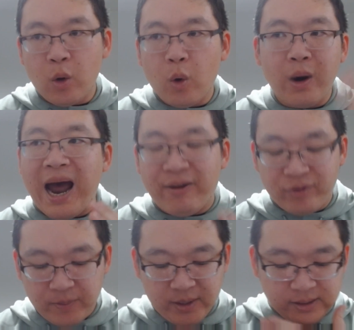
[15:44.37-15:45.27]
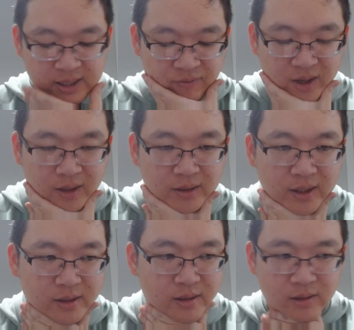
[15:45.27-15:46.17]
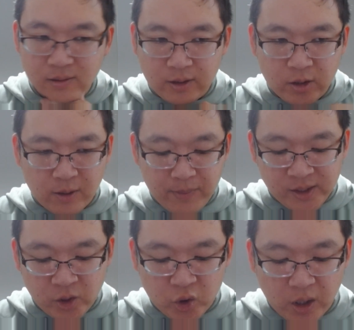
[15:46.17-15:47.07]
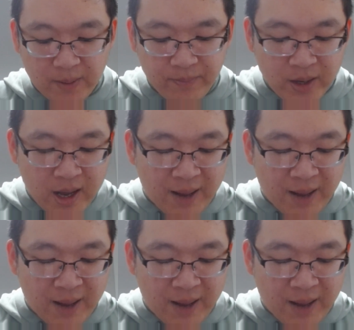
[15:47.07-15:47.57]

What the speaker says: or after, because Nvidia does amazing job.